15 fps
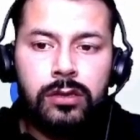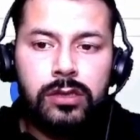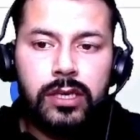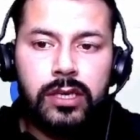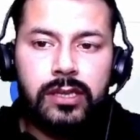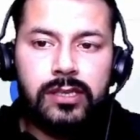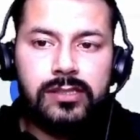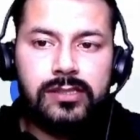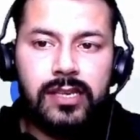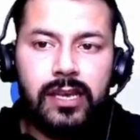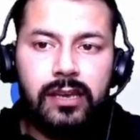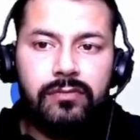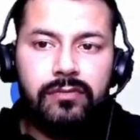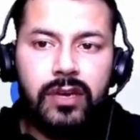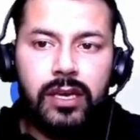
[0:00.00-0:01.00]
In the
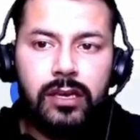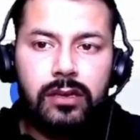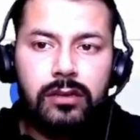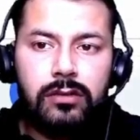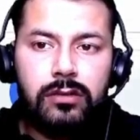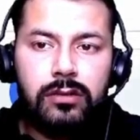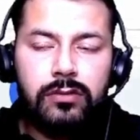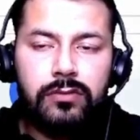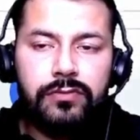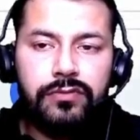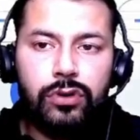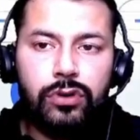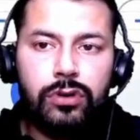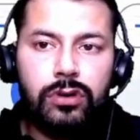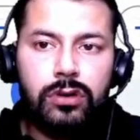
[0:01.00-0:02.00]
same way,
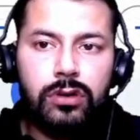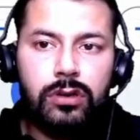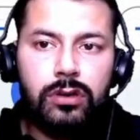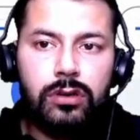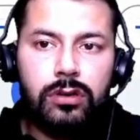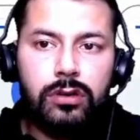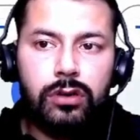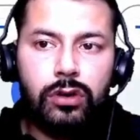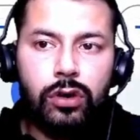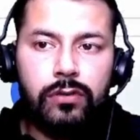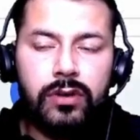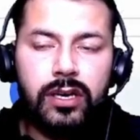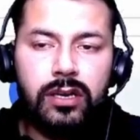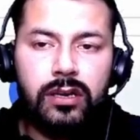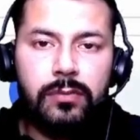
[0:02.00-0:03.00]
for
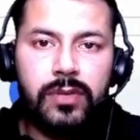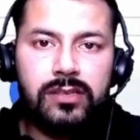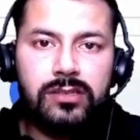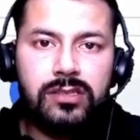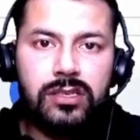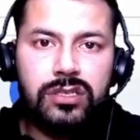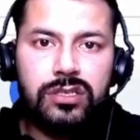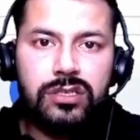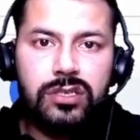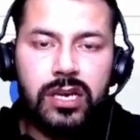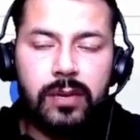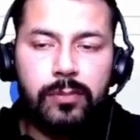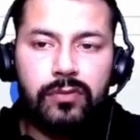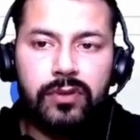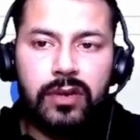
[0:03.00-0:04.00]
overcoming such
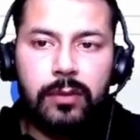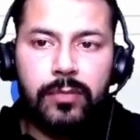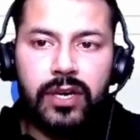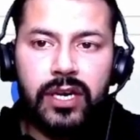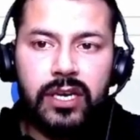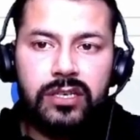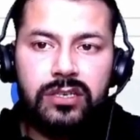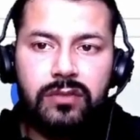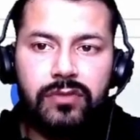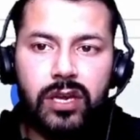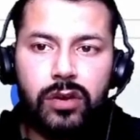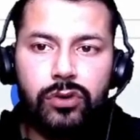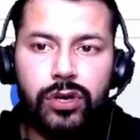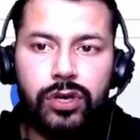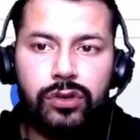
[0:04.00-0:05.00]
type of limitation, we are
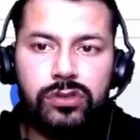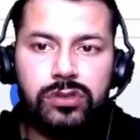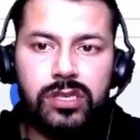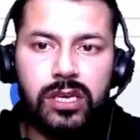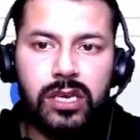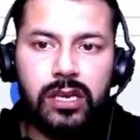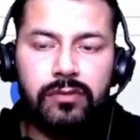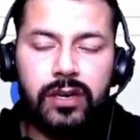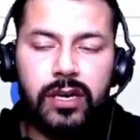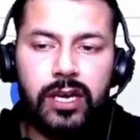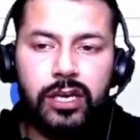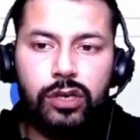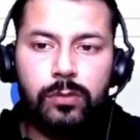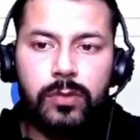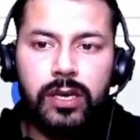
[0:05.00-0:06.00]
going to use the keyword
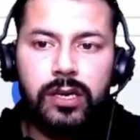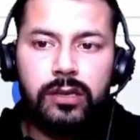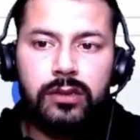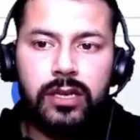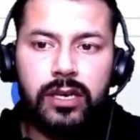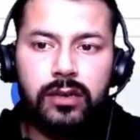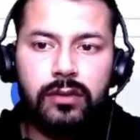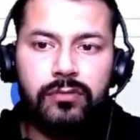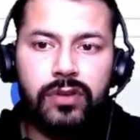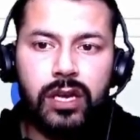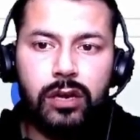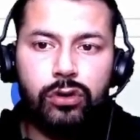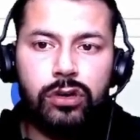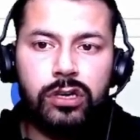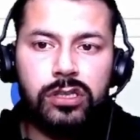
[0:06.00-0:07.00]
argument, that we are
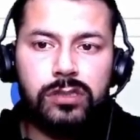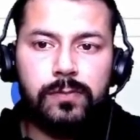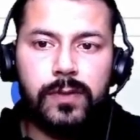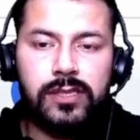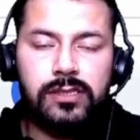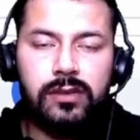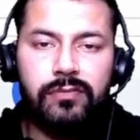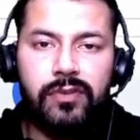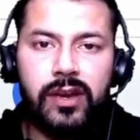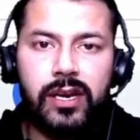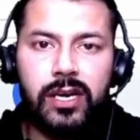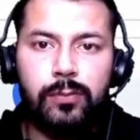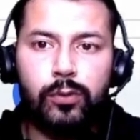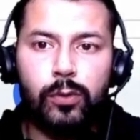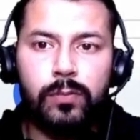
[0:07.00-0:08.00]
going to specify
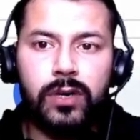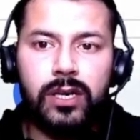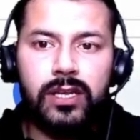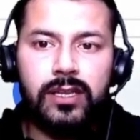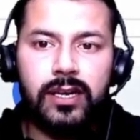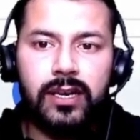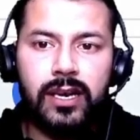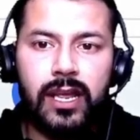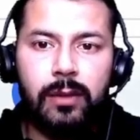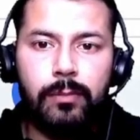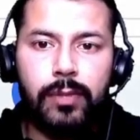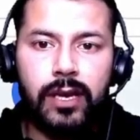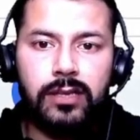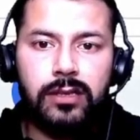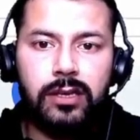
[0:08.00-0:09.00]
it properly, that name
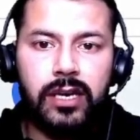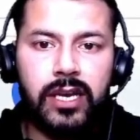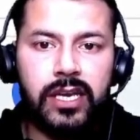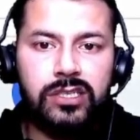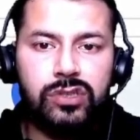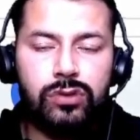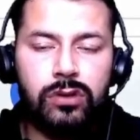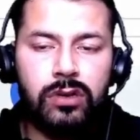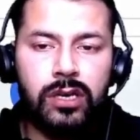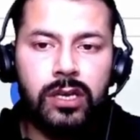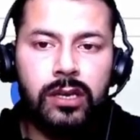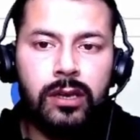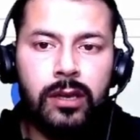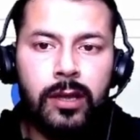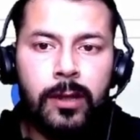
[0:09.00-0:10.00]
Python, age
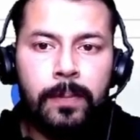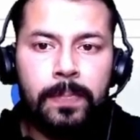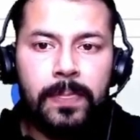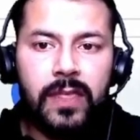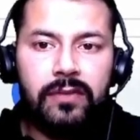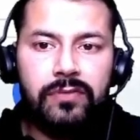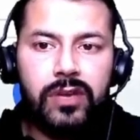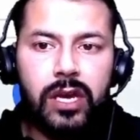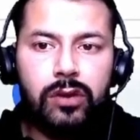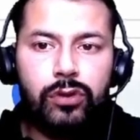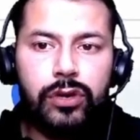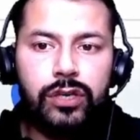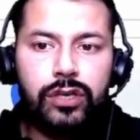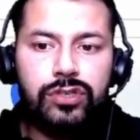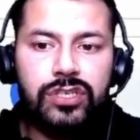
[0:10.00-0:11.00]
20. If we are
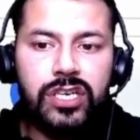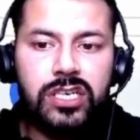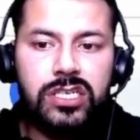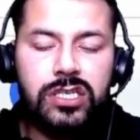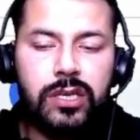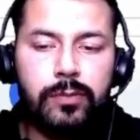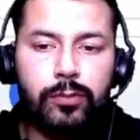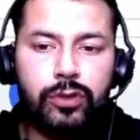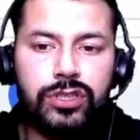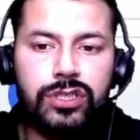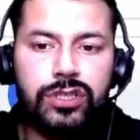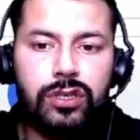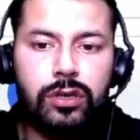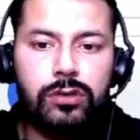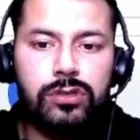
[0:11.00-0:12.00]
going to change the
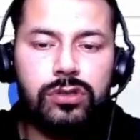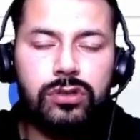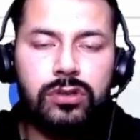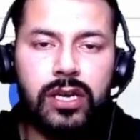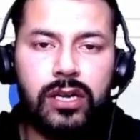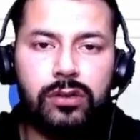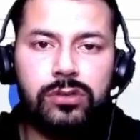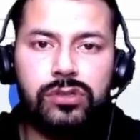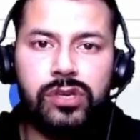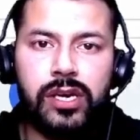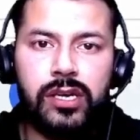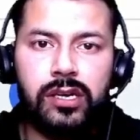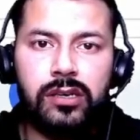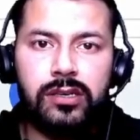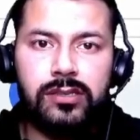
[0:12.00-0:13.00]
position also, then also
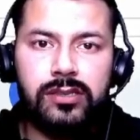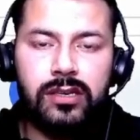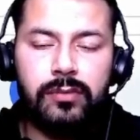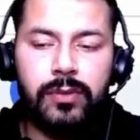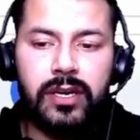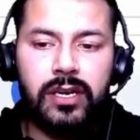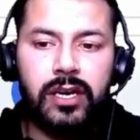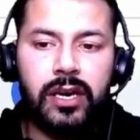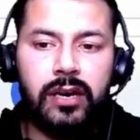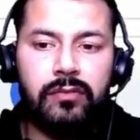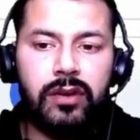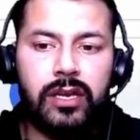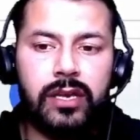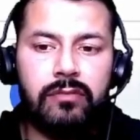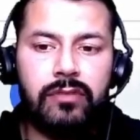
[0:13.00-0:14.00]
it doesn't matter, it
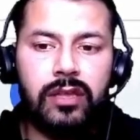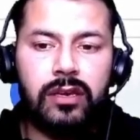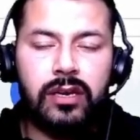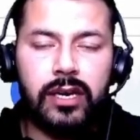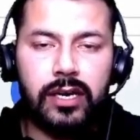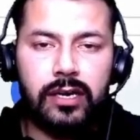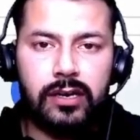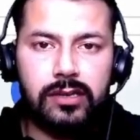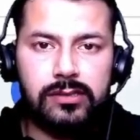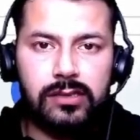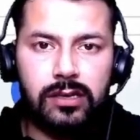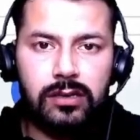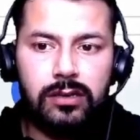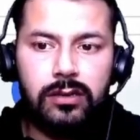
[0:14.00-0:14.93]
will give the correct result.